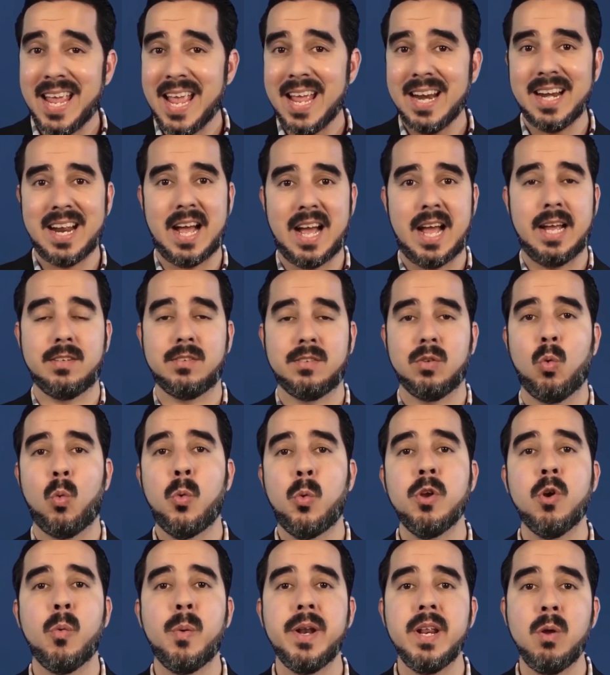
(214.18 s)
again, guys,
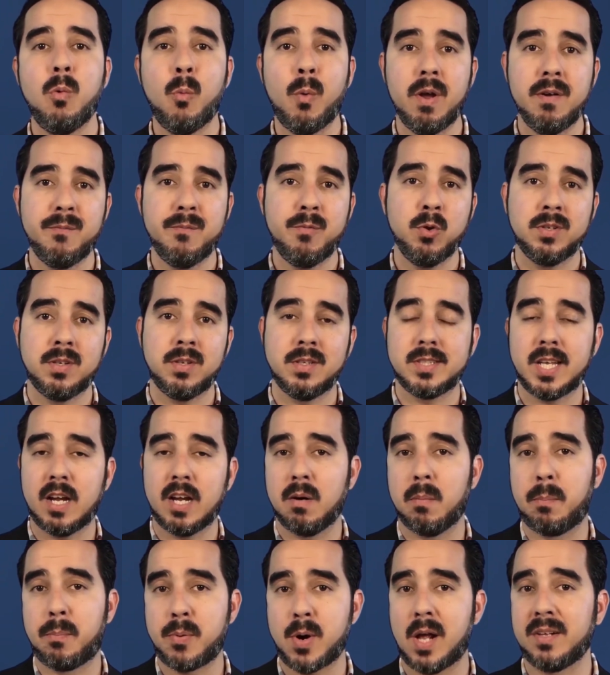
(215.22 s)
we already went through this
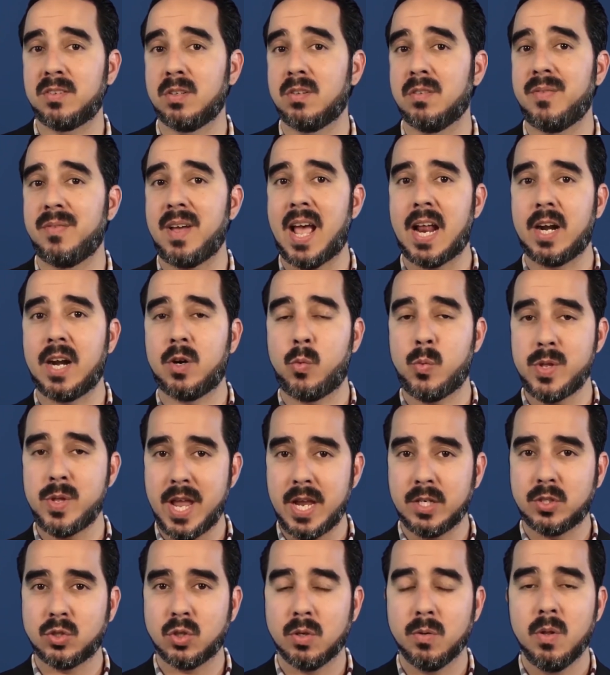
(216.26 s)
entire process of ad
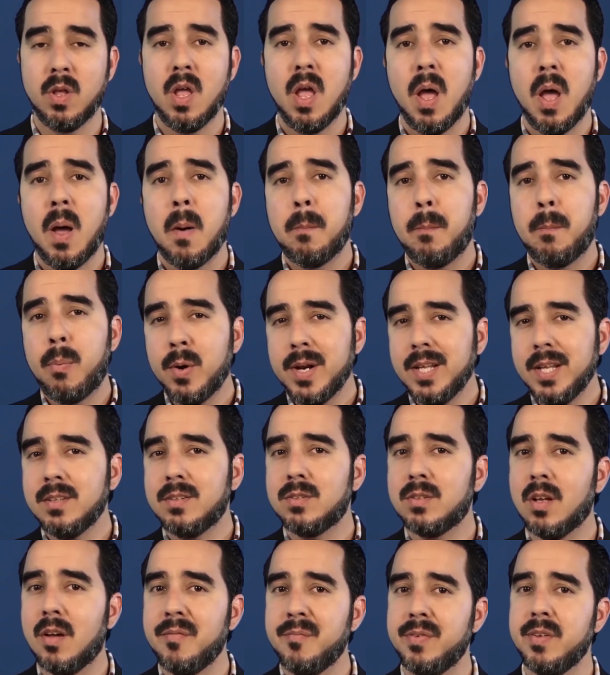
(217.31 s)
creation.
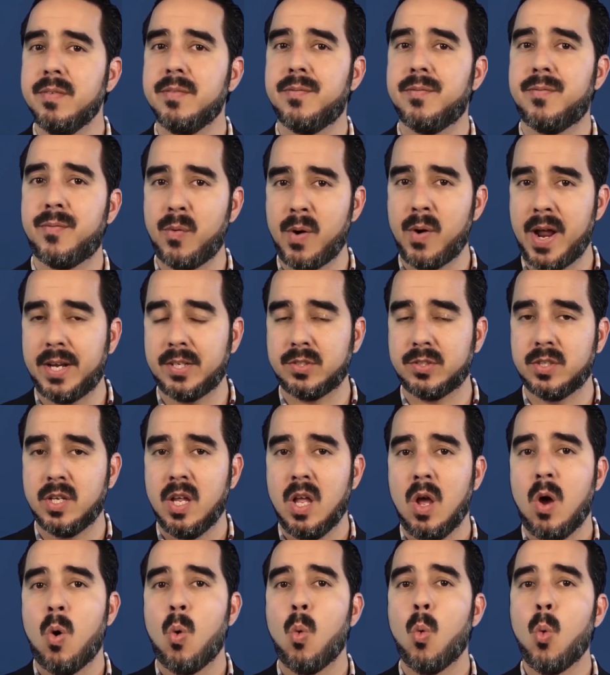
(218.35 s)
Putting something
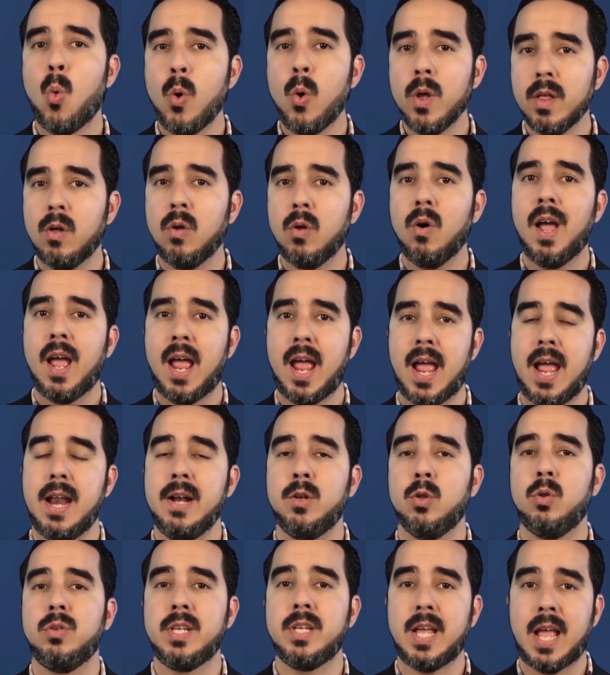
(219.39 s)
fresh will
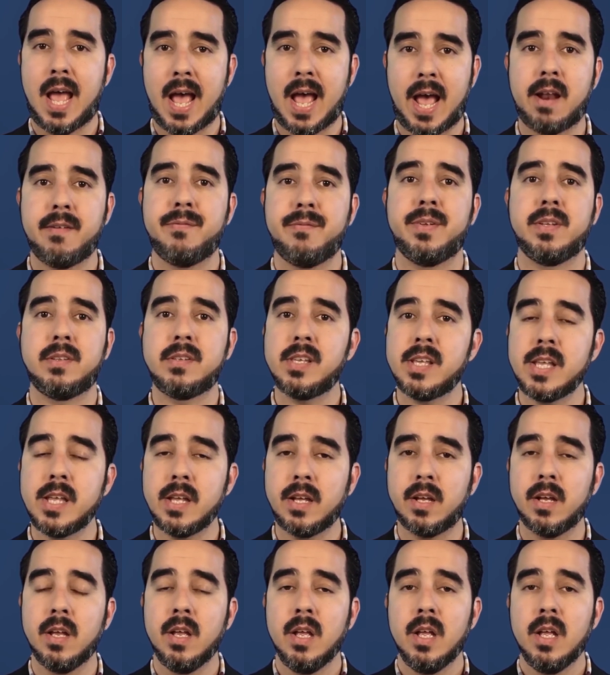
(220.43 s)
handle the ad
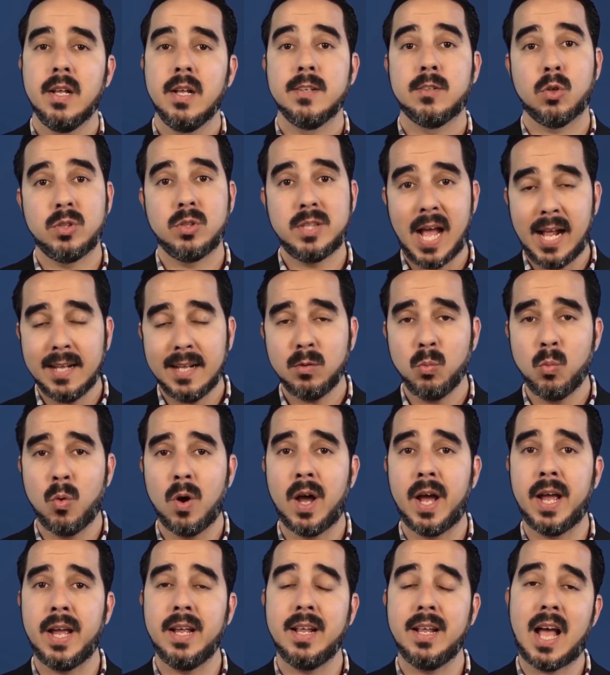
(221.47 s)
fatigue. So that's
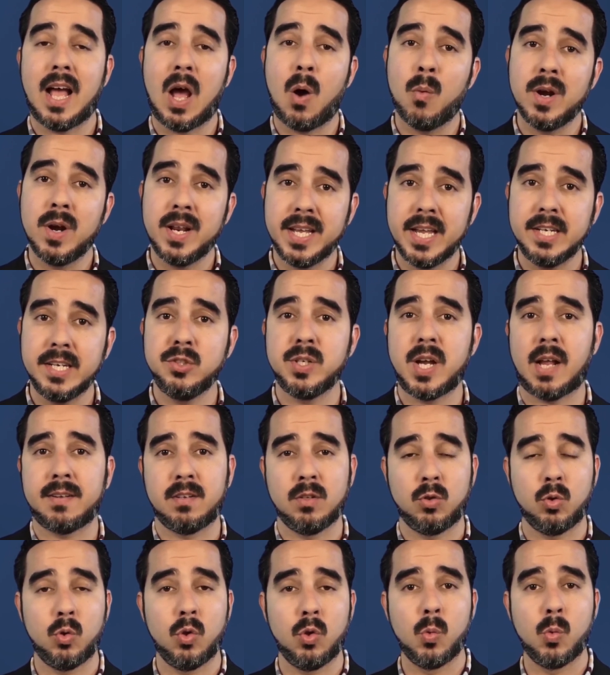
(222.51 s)
why I want to get you
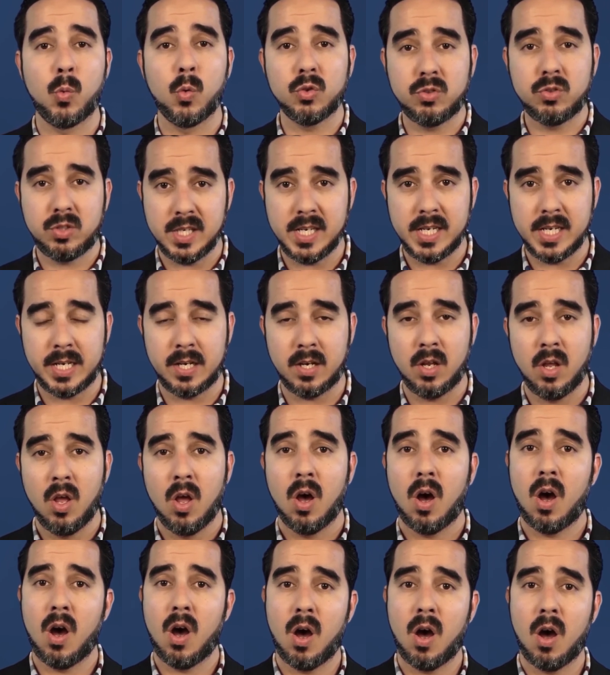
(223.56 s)
guys into the
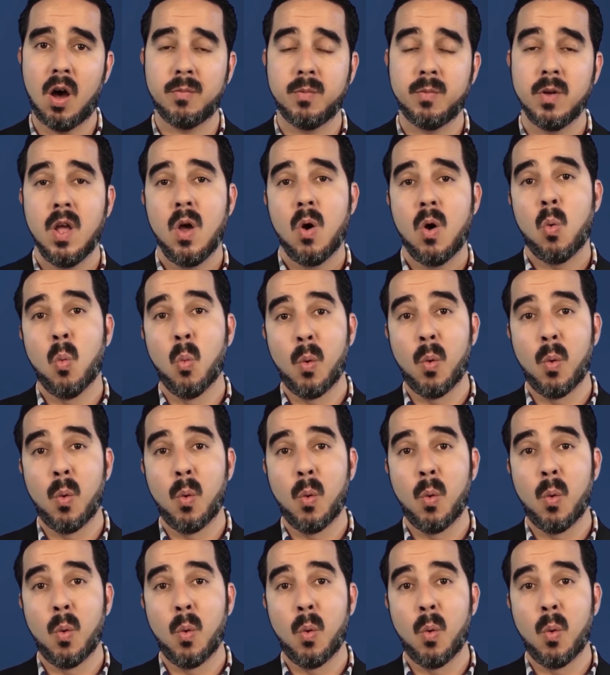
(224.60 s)
routine of